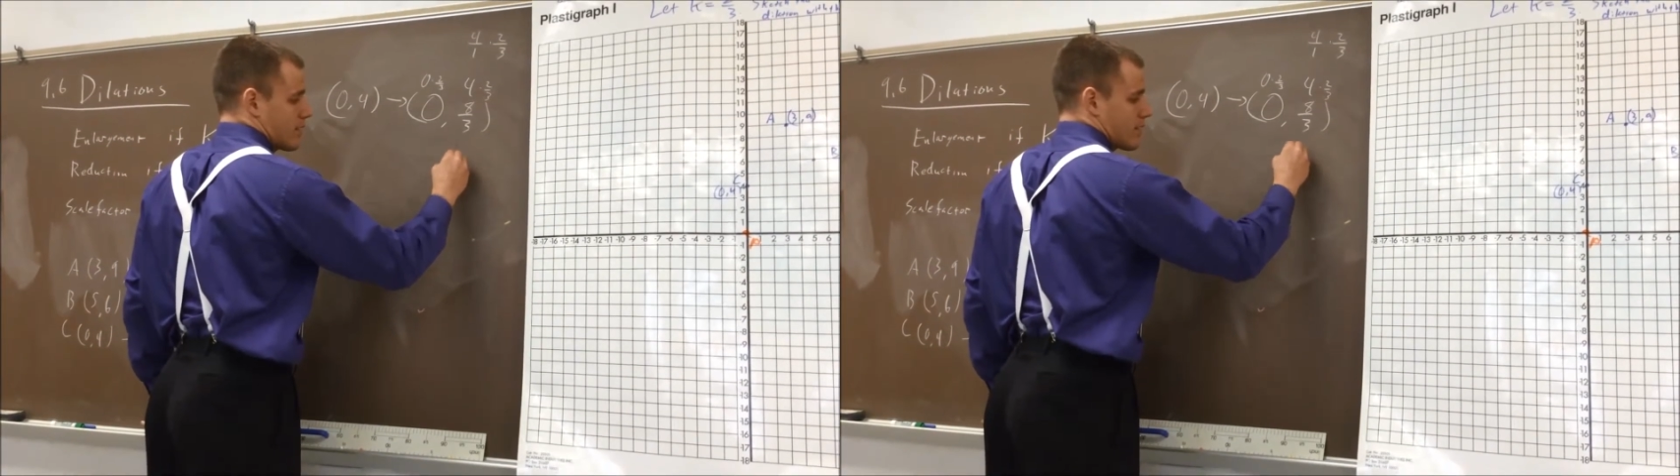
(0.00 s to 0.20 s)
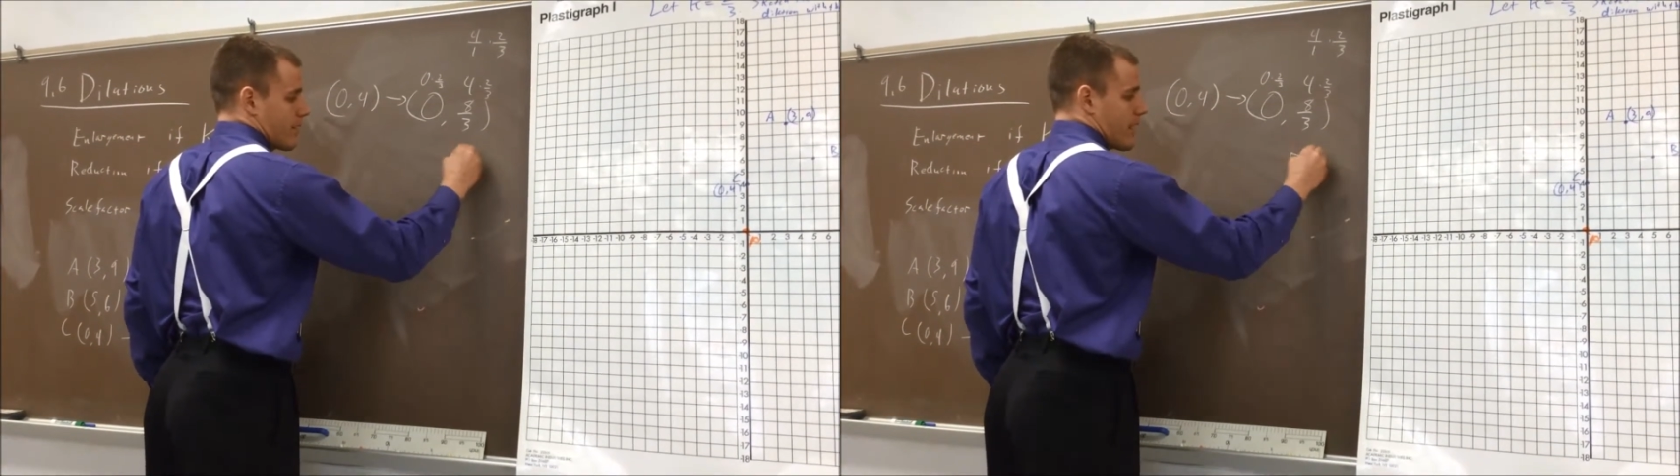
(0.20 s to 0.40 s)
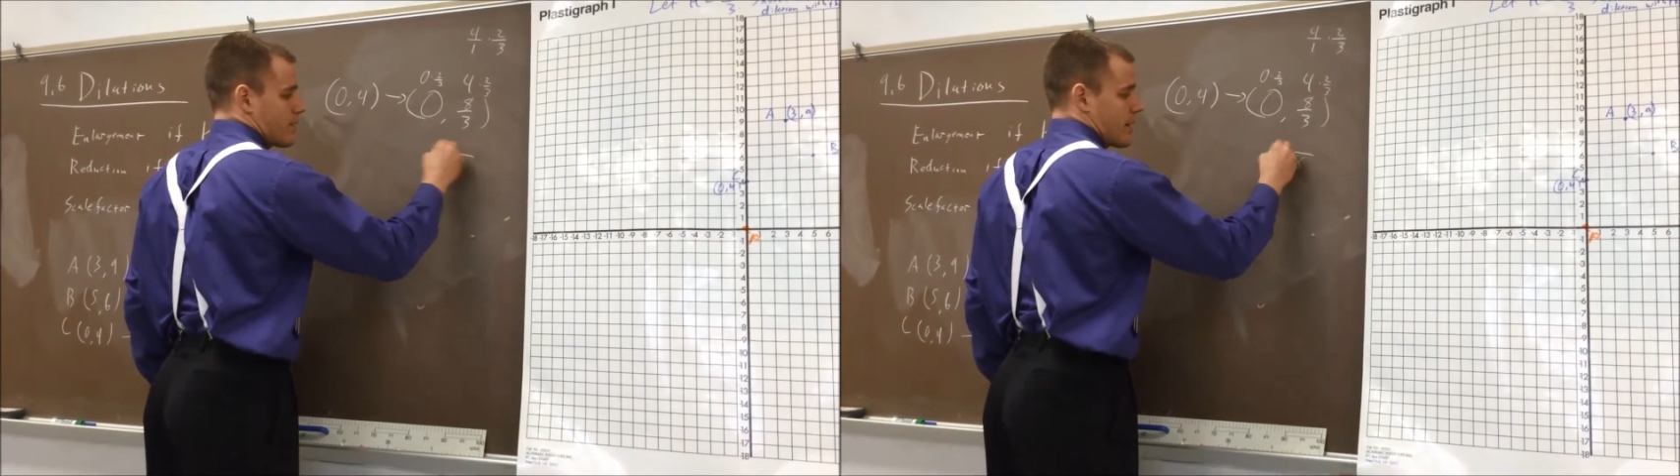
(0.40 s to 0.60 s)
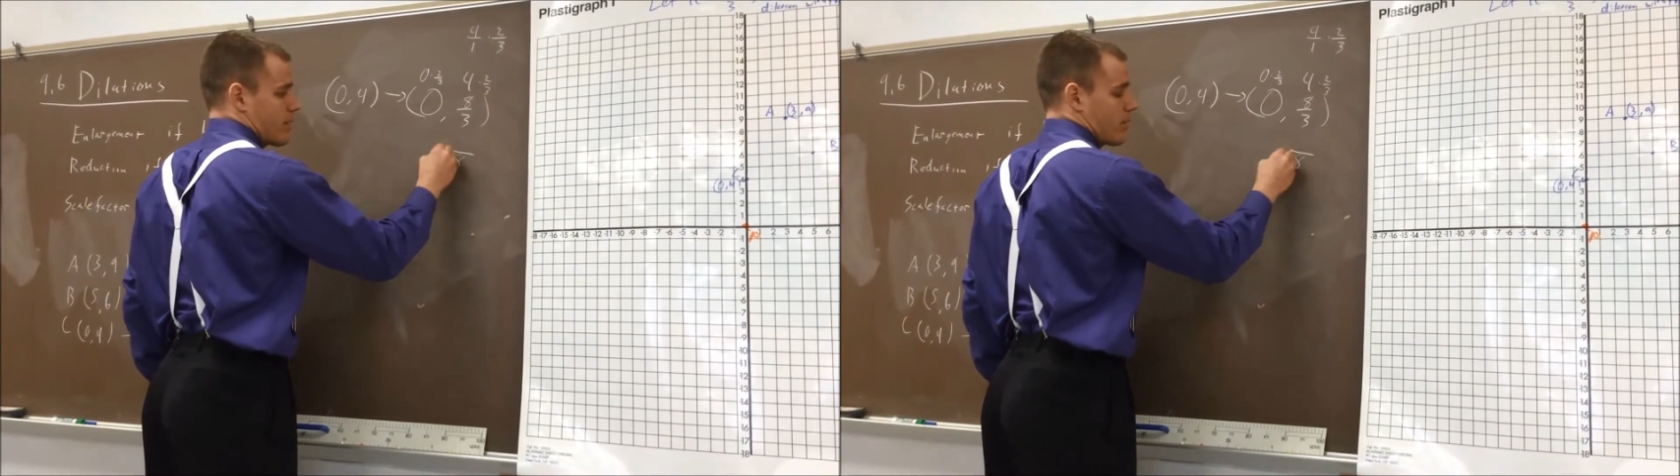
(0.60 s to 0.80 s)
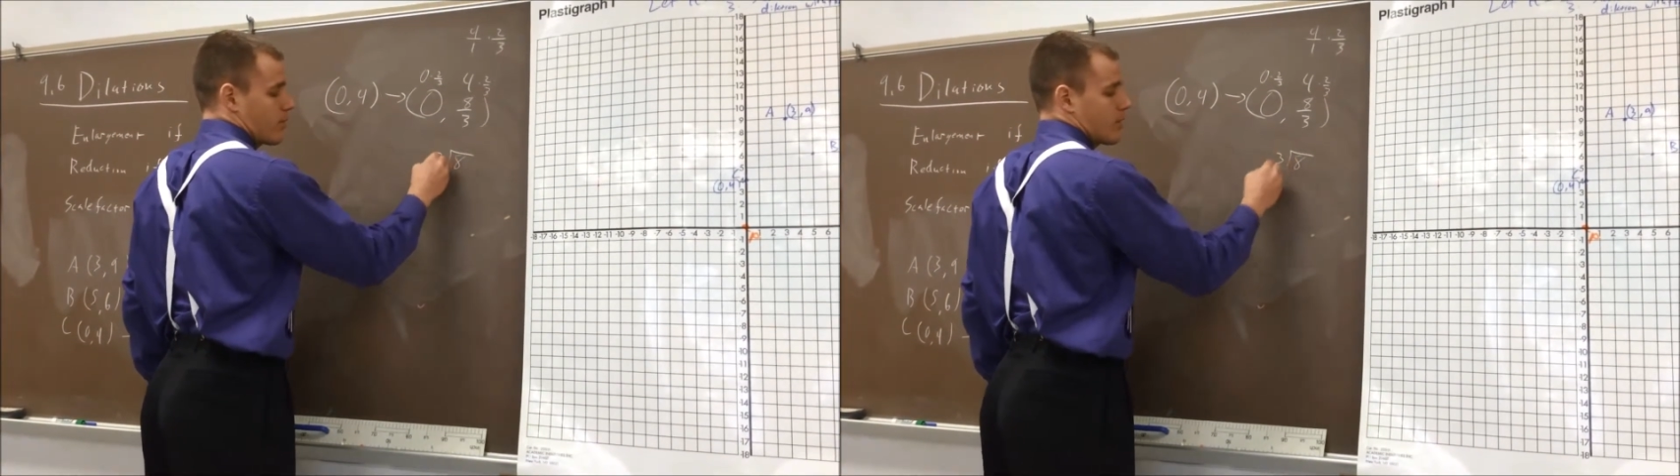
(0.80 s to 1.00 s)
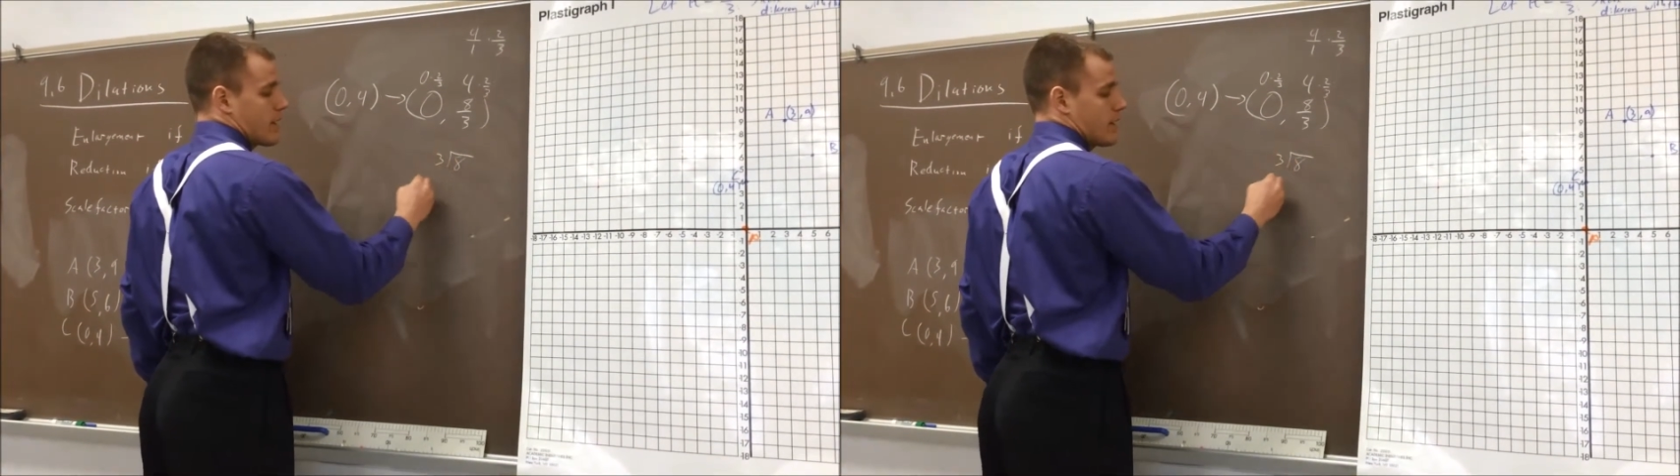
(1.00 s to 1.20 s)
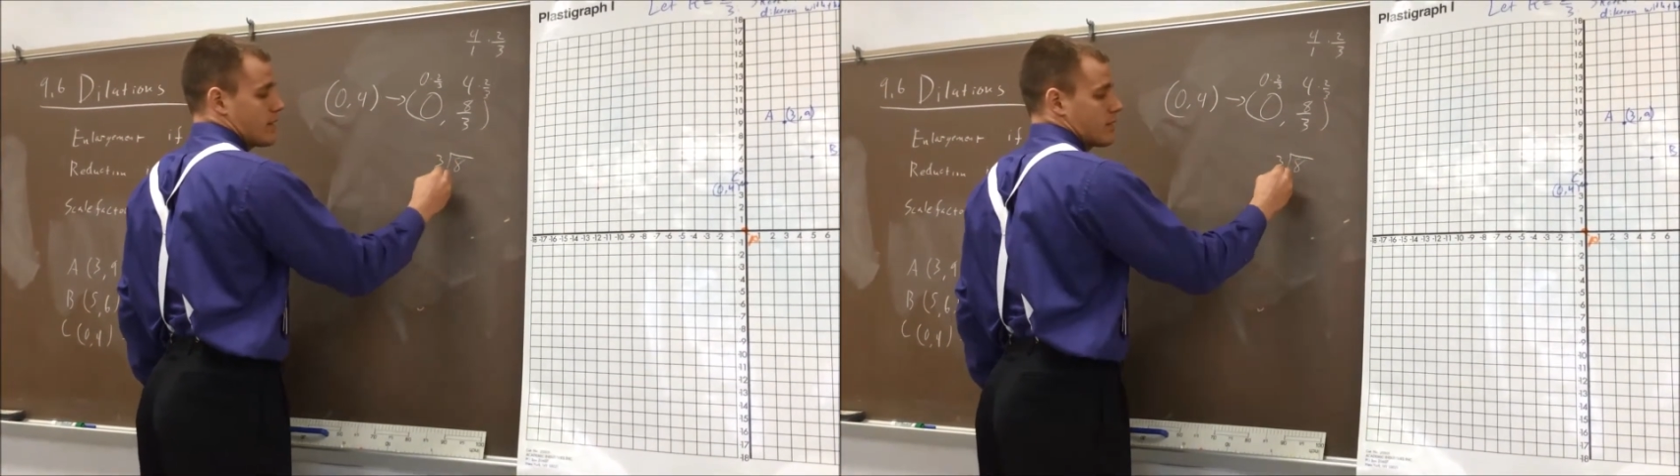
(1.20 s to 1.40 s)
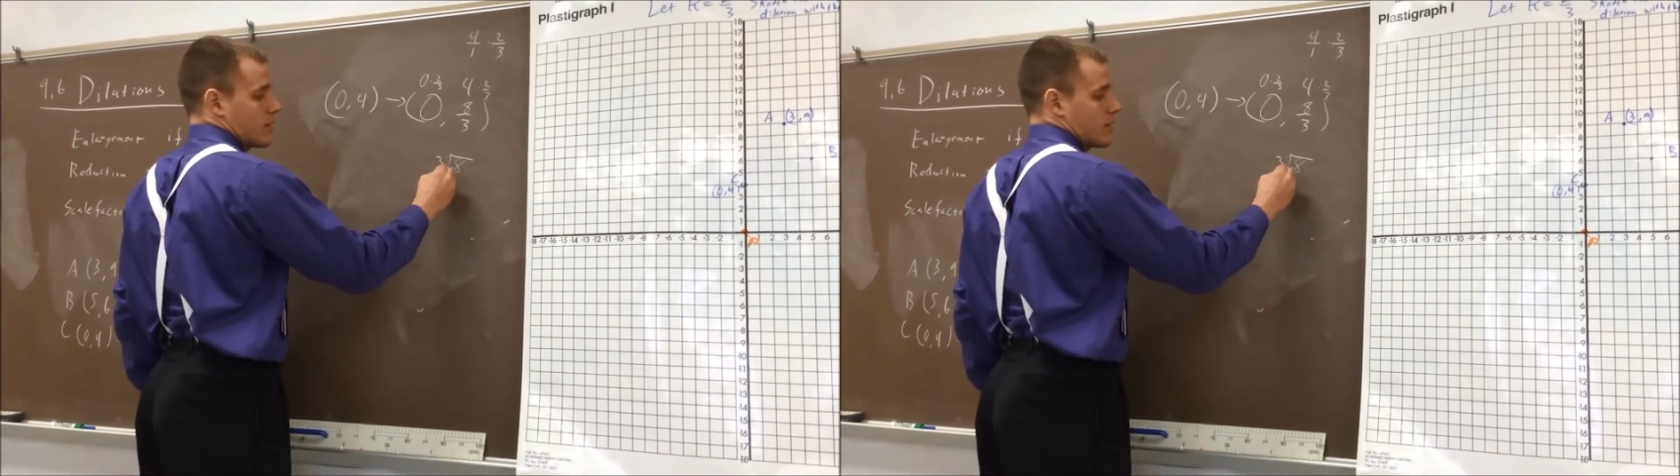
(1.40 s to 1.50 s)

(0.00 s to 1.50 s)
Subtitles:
divided by 3